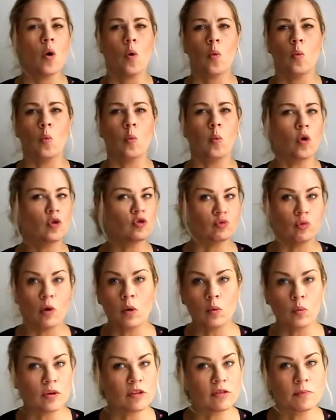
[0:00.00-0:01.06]
What's
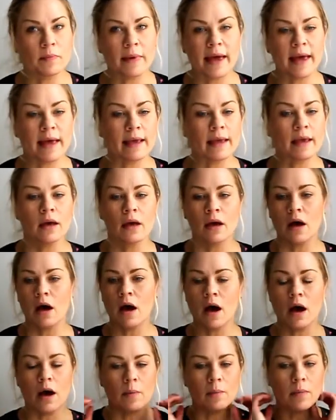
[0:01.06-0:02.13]
wrong with me?
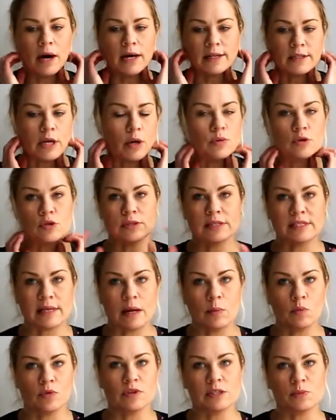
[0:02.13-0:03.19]
I don't
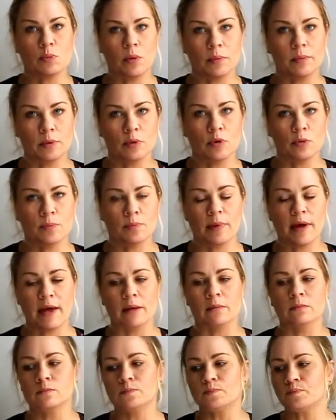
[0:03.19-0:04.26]
understand what this problem could
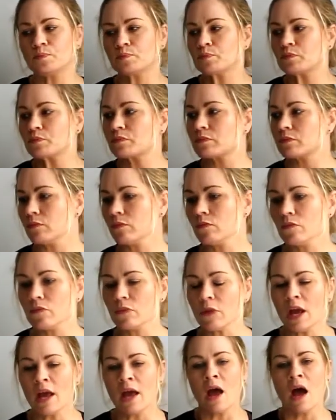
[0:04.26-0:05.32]
be.
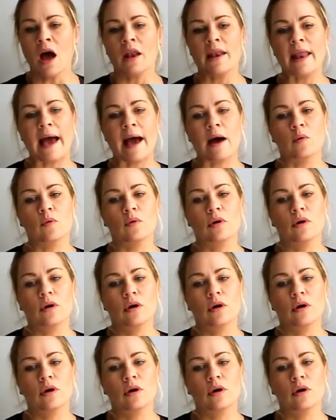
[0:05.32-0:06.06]
Now,